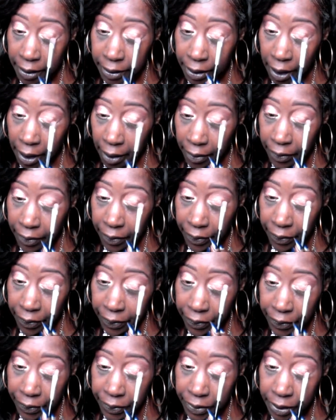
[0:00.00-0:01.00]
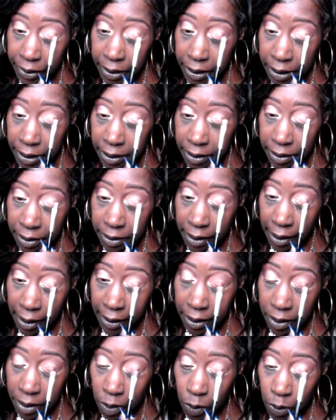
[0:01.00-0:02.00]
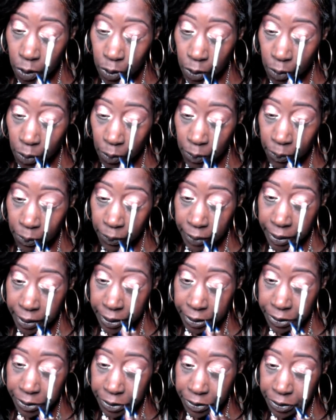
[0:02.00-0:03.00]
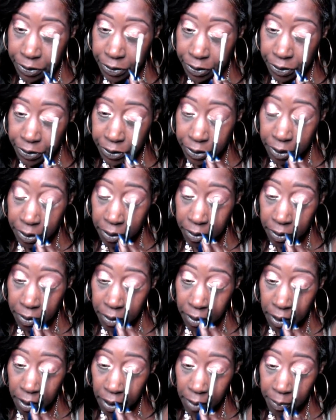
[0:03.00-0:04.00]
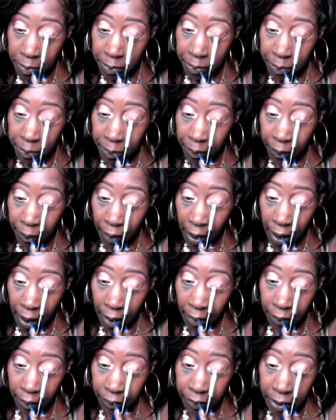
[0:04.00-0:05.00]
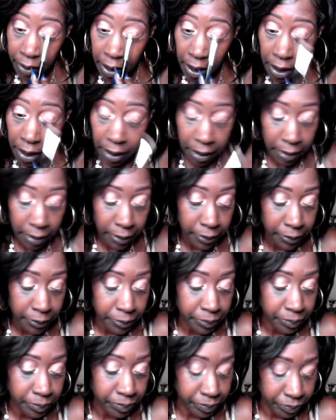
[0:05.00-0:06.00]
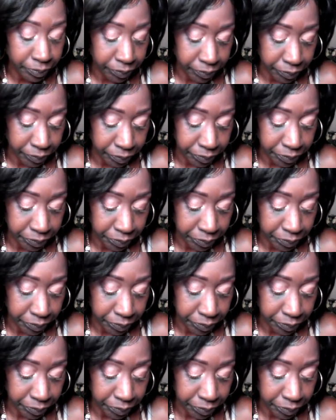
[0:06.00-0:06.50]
that uh, darker, like a goldish brown color.